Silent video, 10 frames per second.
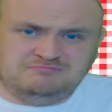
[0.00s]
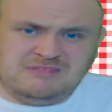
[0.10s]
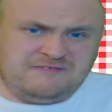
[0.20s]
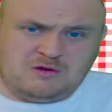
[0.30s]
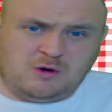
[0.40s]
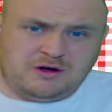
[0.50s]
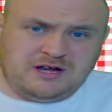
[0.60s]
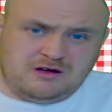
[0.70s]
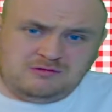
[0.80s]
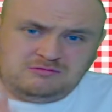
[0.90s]
If you want
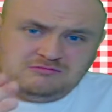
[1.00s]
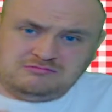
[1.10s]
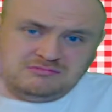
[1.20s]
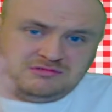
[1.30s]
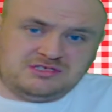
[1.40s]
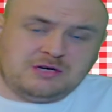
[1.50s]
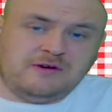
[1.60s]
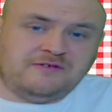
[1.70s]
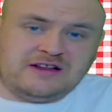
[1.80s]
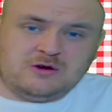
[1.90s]
to, do
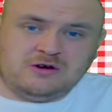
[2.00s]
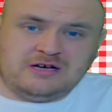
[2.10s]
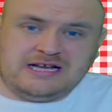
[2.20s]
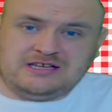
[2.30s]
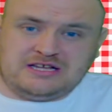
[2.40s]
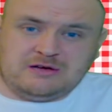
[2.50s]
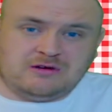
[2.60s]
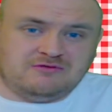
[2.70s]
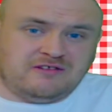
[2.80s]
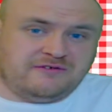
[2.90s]
a video and you
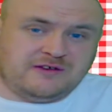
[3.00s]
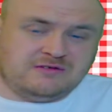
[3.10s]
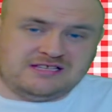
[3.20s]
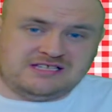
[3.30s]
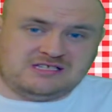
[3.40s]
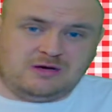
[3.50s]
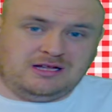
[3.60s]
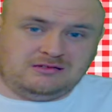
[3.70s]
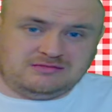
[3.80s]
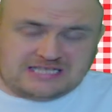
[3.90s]
can review this as
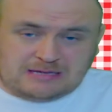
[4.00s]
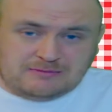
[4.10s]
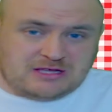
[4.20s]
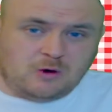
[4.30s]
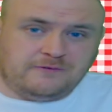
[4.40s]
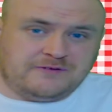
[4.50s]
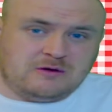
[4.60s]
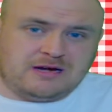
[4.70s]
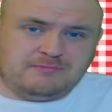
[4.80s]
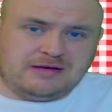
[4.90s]
well. Tell me your
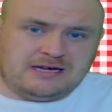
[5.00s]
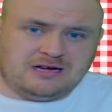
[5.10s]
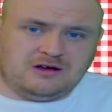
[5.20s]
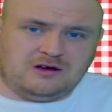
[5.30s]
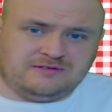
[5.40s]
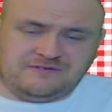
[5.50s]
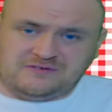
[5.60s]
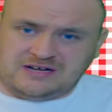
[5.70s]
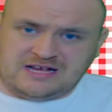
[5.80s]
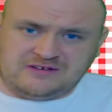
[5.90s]
view and opinion on the
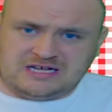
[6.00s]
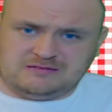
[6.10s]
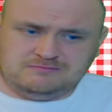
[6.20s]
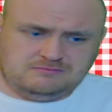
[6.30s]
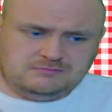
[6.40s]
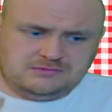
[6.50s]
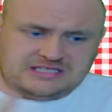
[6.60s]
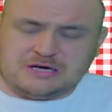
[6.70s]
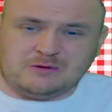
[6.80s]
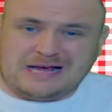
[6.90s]
flavor.
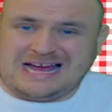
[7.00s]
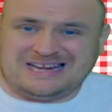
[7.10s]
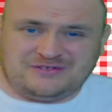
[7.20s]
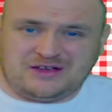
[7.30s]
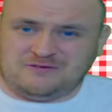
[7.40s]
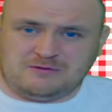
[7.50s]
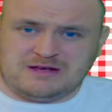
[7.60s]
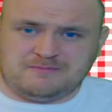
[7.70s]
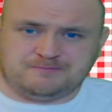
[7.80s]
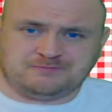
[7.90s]
Do you get anything from
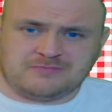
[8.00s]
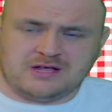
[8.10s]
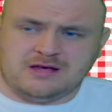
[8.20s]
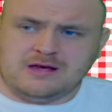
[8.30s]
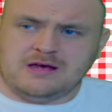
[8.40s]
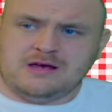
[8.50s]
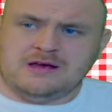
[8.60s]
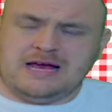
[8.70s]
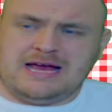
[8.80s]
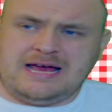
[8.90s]
it?
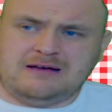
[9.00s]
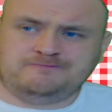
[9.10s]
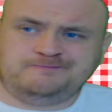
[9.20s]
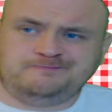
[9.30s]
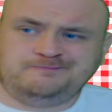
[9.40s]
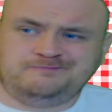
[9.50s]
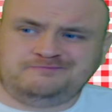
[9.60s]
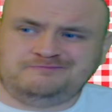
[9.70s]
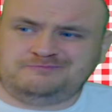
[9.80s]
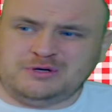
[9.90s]

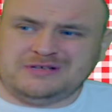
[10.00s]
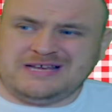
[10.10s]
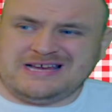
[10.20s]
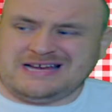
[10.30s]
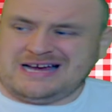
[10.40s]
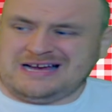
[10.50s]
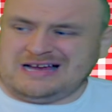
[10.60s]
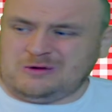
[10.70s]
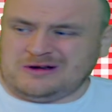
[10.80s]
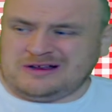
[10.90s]
But yeah,
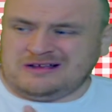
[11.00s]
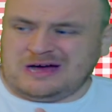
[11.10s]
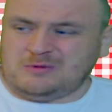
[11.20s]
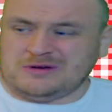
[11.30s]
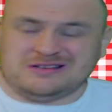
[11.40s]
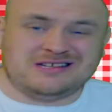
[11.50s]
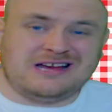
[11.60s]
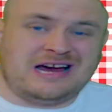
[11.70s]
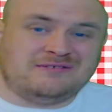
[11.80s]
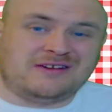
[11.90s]
I wouldn't
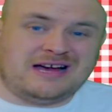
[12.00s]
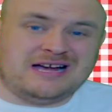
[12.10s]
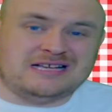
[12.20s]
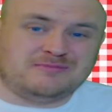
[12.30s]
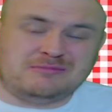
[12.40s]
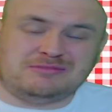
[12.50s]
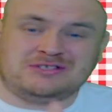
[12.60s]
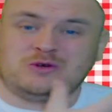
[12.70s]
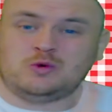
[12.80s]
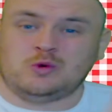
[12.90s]
advise people
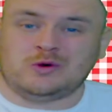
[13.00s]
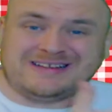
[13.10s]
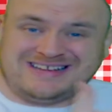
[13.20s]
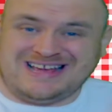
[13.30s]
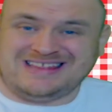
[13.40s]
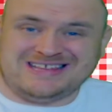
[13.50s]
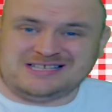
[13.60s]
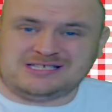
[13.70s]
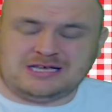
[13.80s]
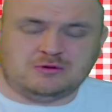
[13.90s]
to go and get this.